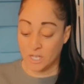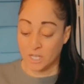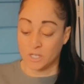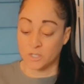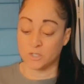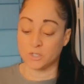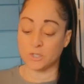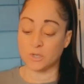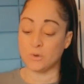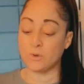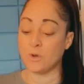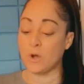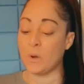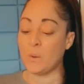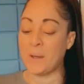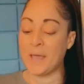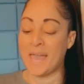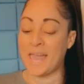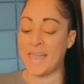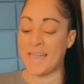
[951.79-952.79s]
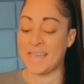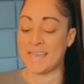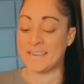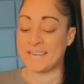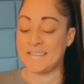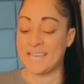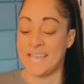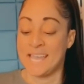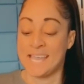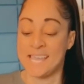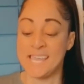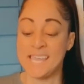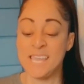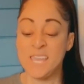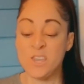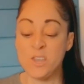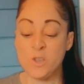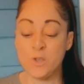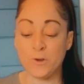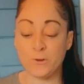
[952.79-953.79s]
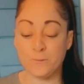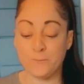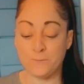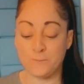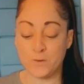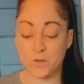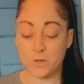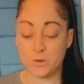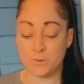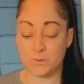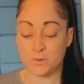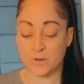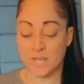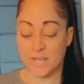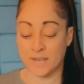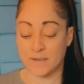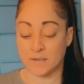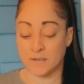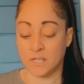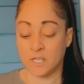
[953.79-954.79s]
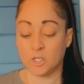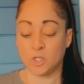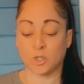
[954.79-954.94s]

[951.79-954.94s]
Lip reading: So go ahead, eat your food and